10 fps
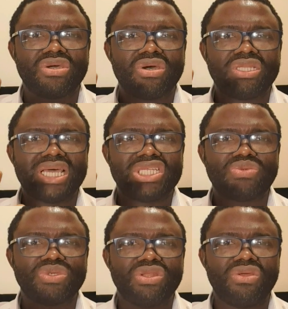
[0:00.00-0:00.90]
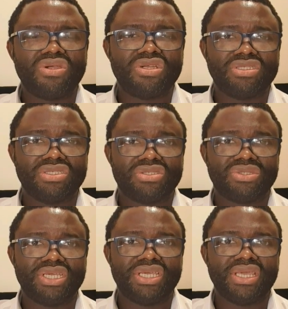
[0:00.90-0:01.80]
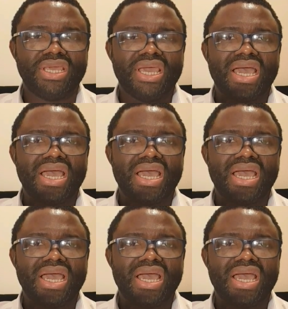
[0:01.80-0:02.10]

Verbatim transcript: Lord, as we learn today,